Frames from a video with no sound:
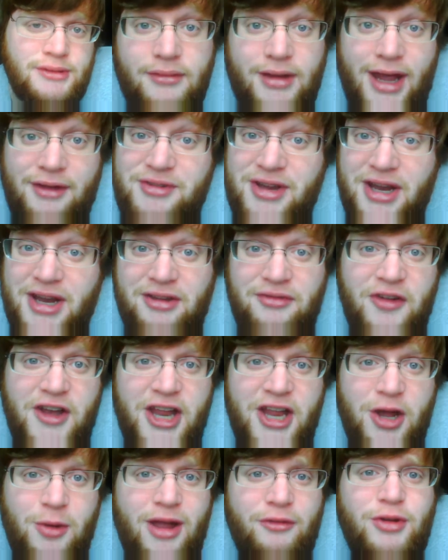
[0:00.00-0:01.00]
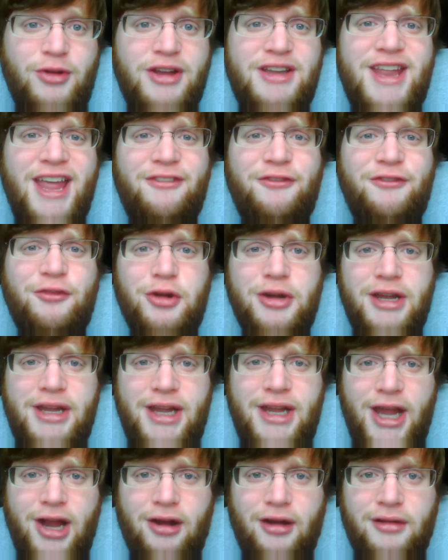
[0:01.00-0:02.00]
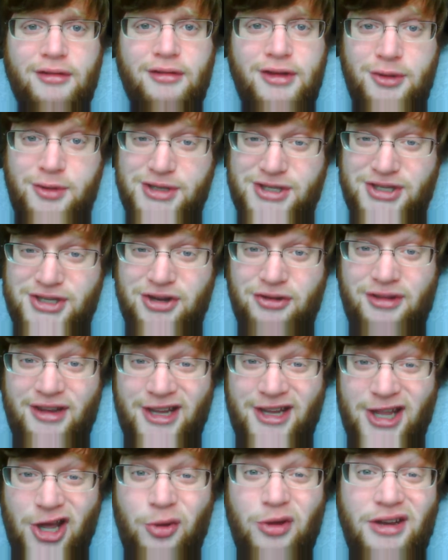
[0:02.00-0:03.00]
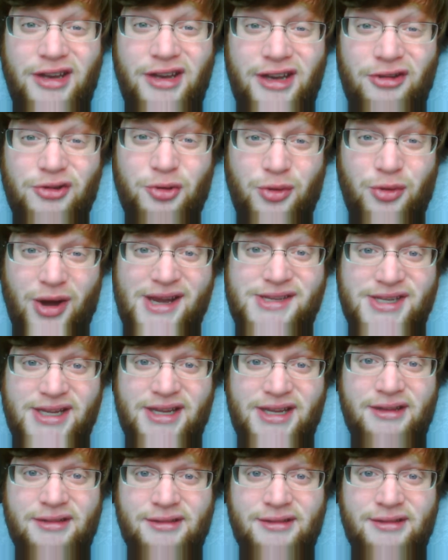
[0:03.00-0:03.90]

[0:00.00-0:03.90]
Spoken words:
I've done a video every day for a year. You could certainly go a little crazy.